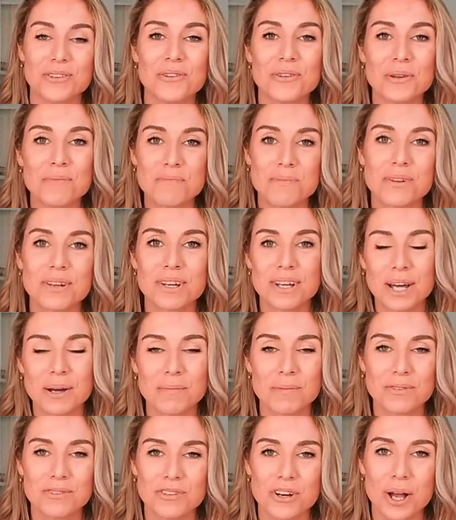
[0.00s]
You can put a
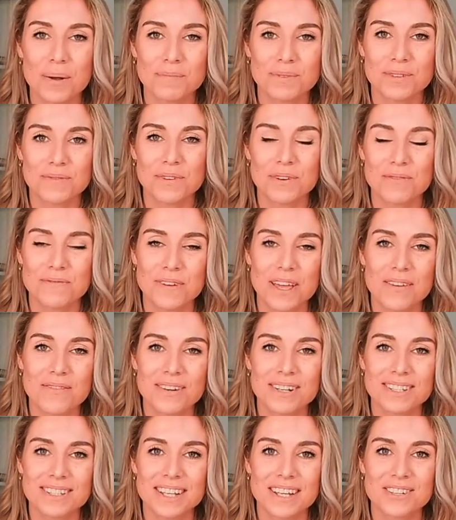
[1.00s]
couple drops of your
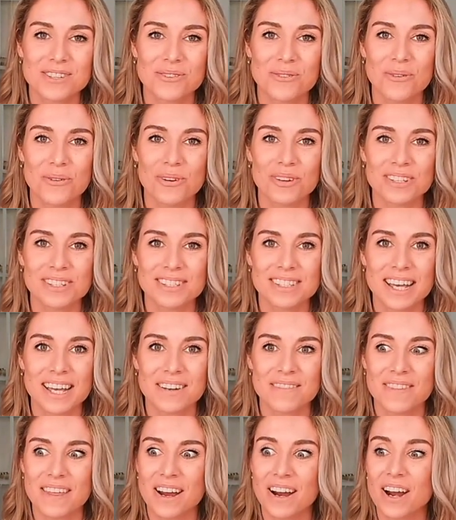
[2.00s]
favorite essential oil inside
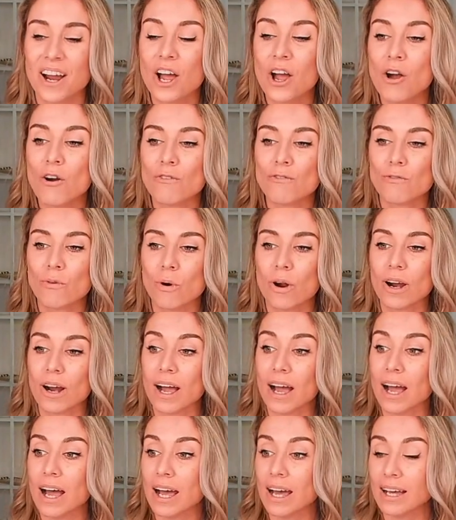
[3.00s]
of there
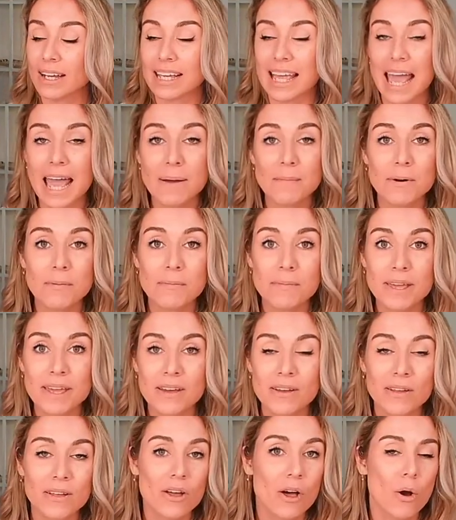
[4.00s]
for uh,
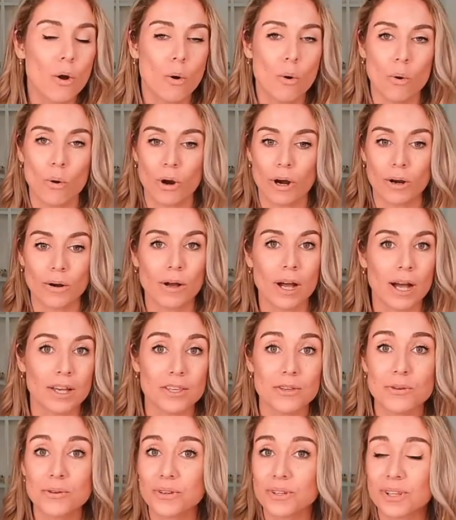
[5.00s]
chamomile or uh,
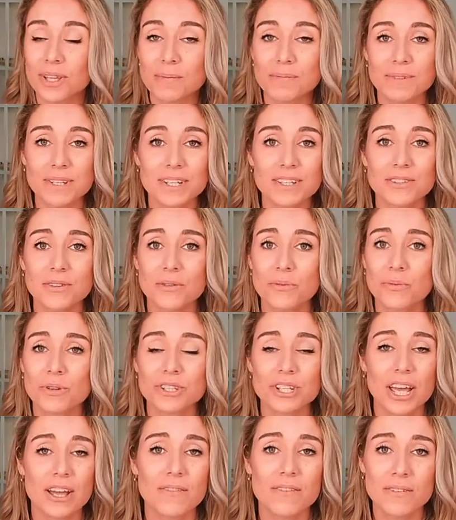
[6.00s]
eucalyptus or
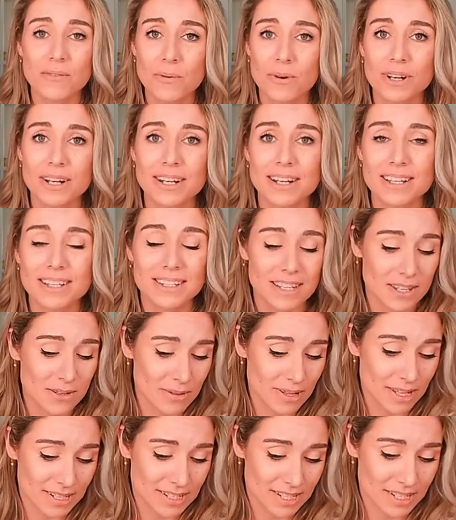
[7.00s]
whichever one it is that
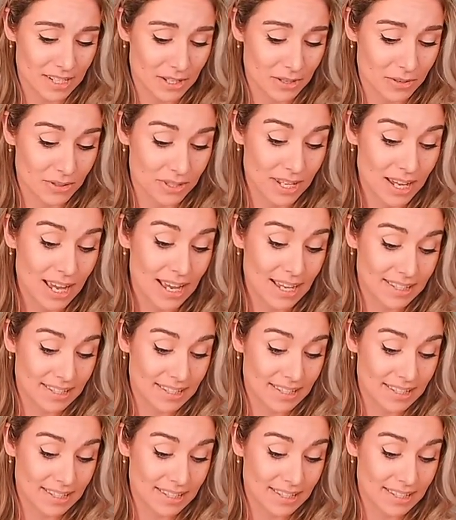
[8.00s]
you like to use.